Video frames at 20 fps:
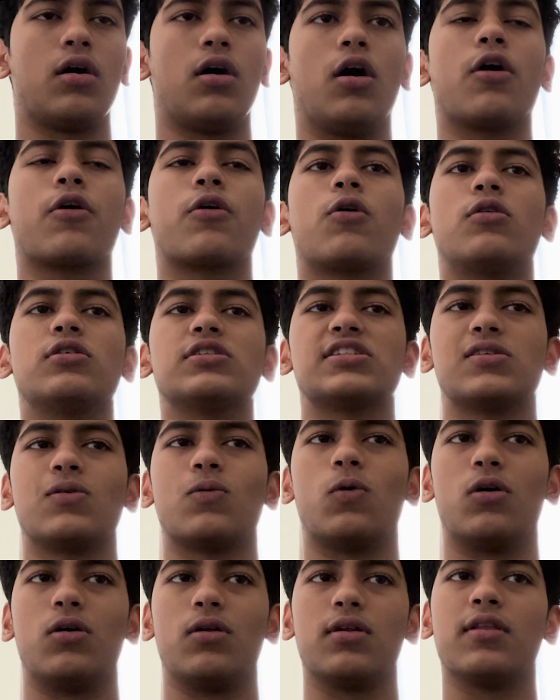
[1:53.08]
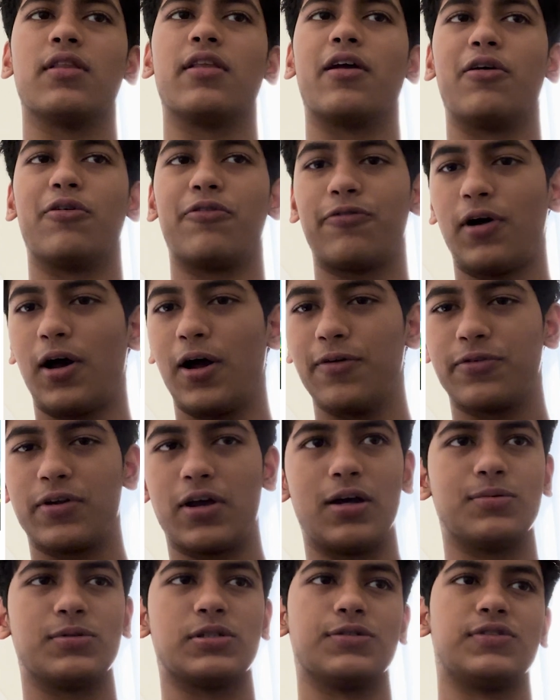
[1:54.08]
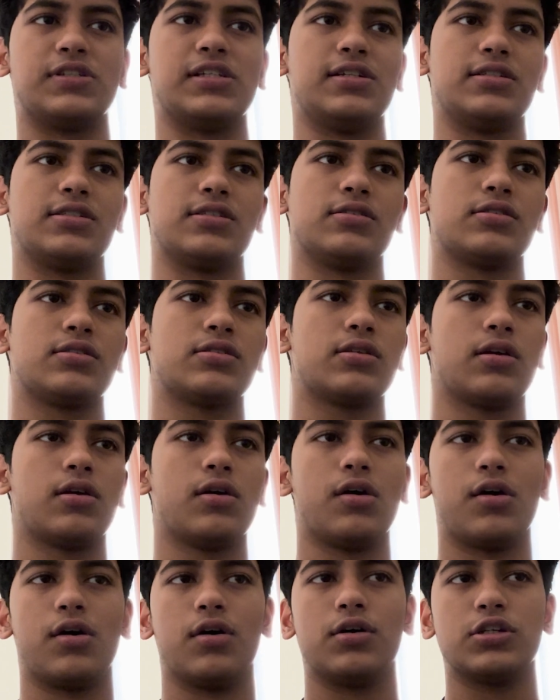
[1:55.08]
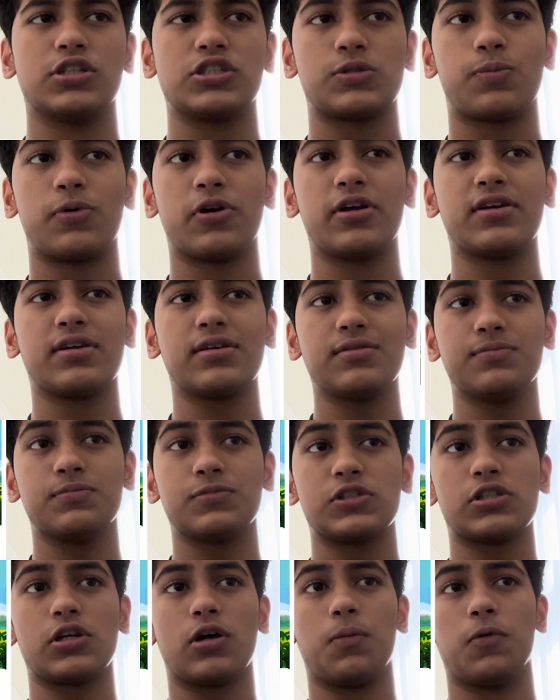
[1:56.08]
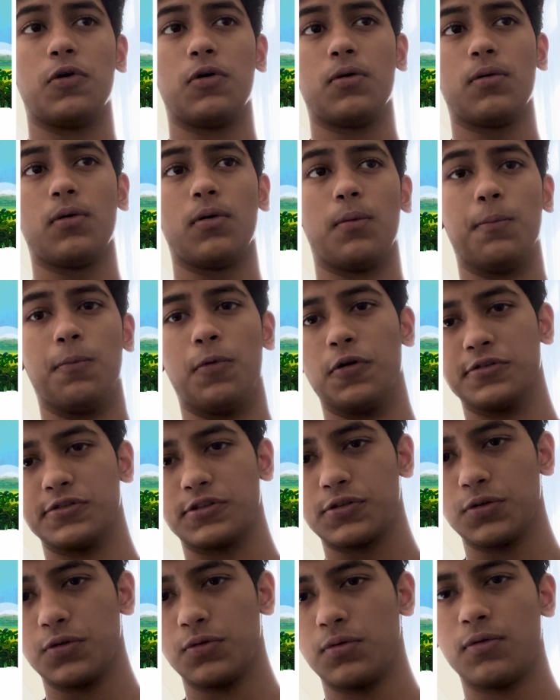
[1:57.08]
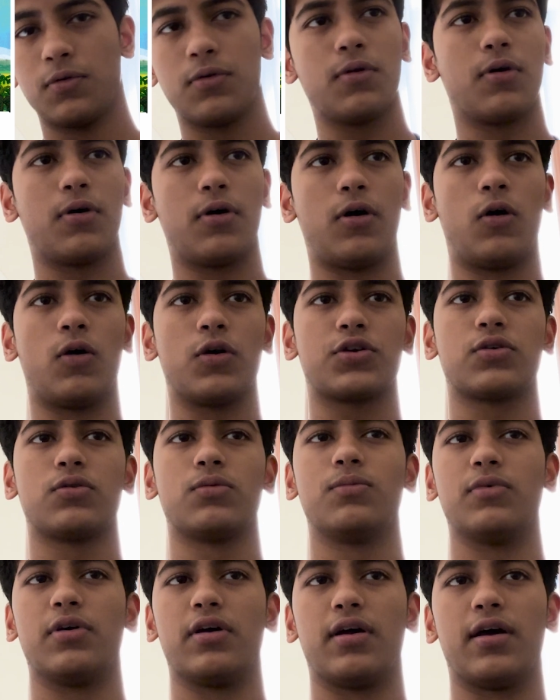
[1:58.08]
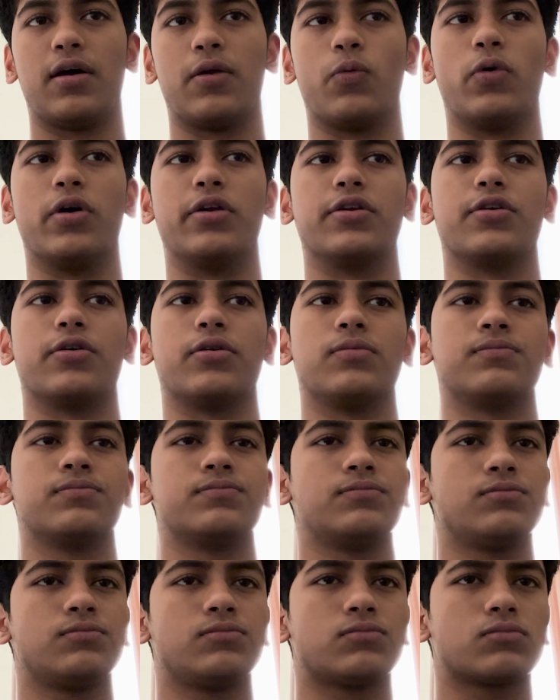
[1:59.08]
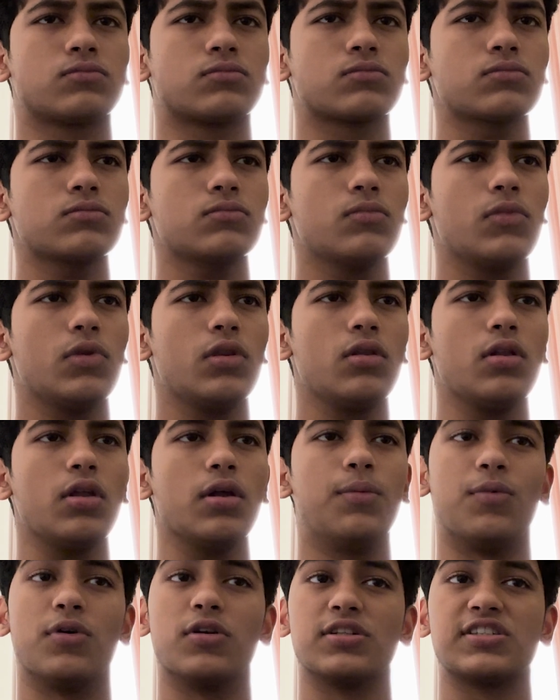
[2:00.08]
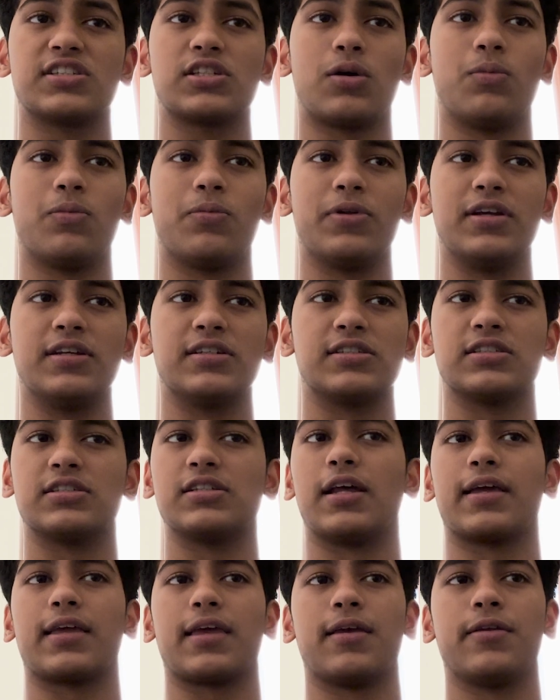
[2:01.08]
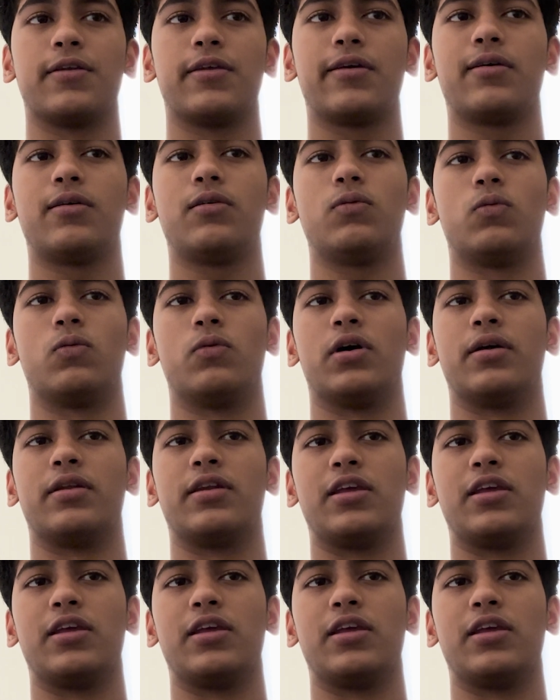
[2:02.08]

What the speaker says: Across the world, there are five types of seasons. Spring, summer, monsoon, autumn, and winter. Well, in some places like India, where